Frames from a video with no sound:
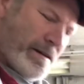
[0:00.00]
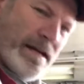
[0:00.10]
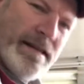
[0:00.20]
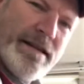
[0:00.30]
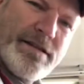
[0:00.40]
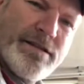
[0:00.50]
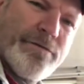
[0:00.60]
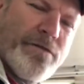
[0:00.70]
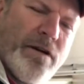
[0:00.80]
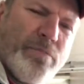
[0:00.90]
This is the
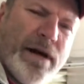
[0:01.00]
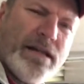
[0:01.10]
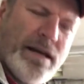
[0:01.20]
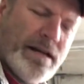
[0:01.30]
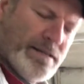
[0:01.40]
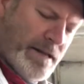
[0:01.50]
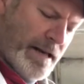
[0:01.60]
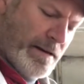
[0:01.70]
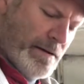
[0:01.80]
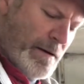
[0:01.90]
front brake line
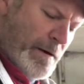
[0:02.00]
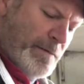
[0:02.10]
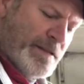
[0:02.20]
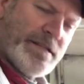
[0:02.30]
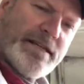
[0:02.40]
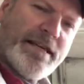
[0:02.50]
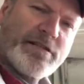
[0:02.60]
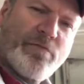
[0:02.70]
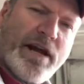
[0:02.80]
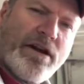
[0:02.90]
set. This is a
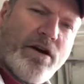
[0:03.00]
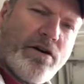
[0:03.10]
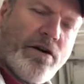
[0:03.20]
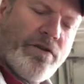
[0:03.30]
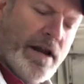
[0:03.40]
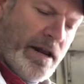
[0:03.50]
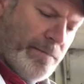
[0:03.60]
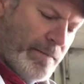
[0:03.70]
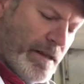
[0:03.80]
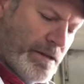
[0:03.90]
disc brake car already,
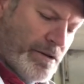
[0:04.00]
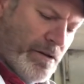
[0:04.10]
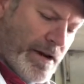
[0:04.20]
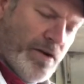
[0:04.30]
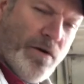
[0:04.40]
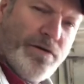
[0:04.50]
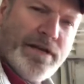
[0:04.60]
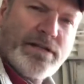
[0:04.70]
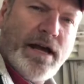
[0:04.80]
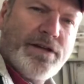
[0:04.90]
so I know all
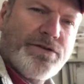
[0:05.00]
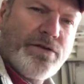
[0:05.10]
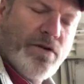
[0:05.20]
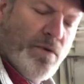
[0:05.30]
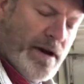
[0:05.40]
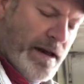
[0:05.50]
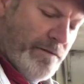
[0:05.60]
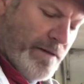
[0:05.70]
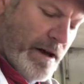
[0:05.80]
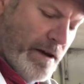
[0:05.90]
these lines are going to work out
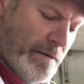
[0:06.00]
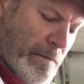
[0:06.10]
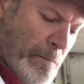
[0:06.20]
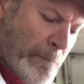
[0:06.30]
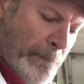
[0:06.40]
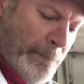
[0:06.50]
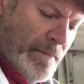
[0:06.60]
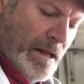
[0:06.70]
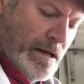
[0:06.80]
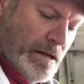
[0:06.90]
fine.
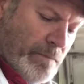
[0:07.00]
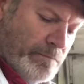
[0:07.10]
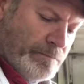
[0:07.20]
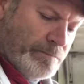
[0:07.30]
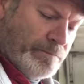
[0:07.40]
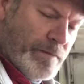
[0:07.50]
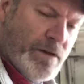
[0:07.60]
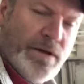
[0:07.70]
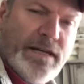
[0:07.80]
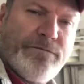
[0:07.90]
The
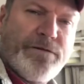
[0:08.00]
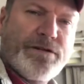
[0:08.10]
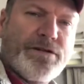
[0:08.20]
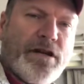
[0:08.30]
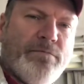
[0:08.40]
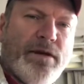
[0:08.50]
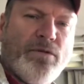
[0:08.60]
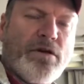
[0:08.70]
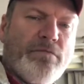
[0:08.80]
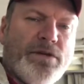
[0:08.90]
only difference is going to be
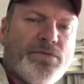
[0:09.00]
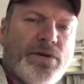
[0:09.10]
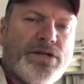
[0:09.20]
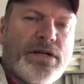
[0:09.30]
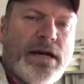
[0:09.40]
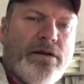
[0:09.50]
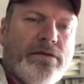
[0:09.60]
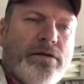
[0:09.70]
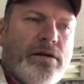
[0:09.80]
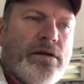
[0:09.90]
we're going to be switching out.
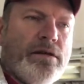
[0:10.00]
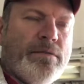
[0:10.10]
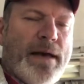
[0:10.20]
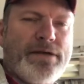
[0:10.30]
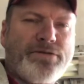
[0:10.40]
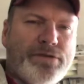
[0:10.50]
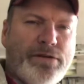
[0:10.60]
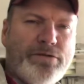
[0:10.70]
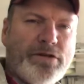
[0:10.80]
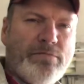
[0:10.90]
The master
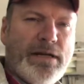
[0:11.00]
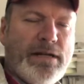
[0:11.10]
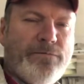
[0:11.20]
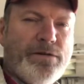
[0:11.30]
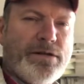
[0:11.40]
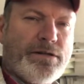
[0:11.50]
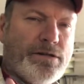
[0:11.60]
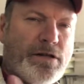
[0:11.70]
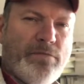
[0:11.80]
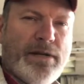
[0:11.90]
cylinder is going to be different since it's
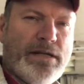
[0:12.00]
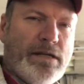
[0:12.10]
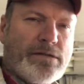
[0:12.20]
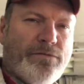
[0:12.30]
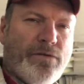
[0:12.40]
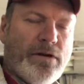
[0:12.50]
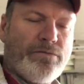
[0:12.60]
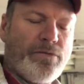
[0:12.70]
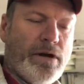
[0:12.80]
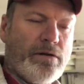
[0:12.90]
going to be disc front
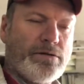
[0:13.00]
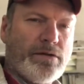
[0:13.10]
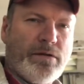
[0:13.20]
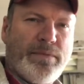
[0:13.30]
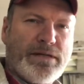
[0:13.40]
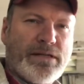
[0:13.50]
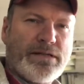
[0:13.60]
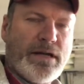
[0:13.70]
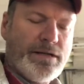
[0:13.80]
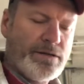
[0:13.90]
and rear, so the piston
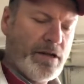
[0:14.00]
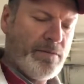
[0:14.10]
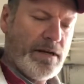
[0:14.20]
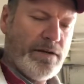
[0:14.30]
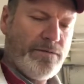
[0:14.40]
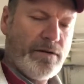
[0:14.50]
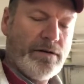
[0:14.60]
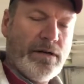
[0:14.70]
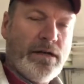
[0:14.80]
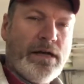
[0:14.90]
size is going to be different,
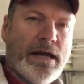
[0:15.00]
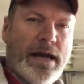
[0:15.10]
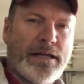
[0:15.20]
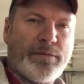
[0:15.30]
and the